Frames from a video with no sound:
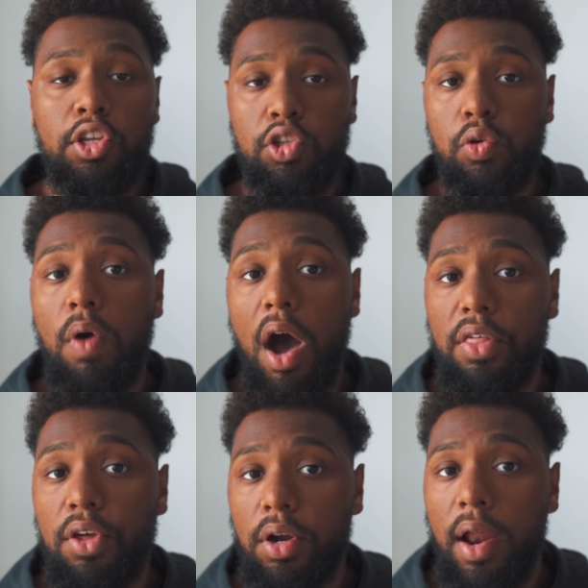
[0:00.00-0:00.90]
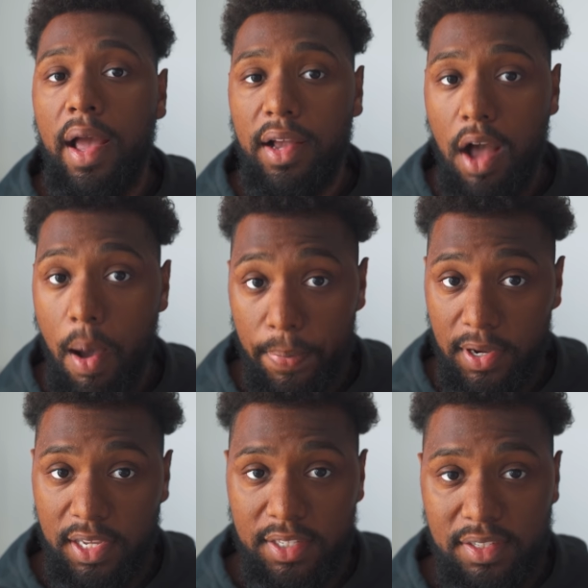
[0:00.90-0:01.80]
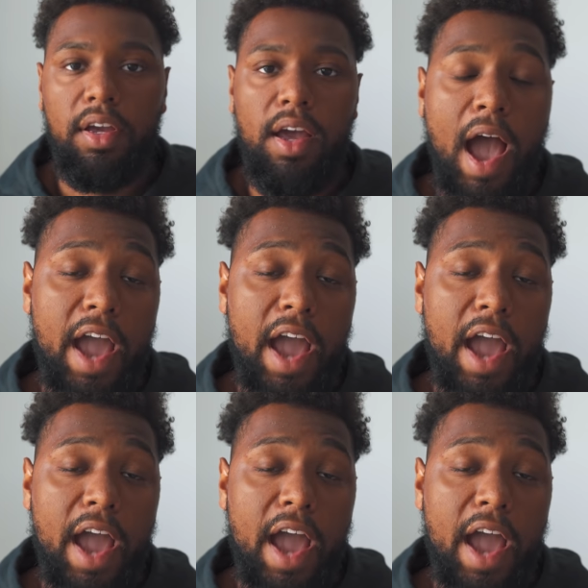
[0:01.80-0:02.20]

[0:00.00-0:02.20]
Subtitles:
to other companies.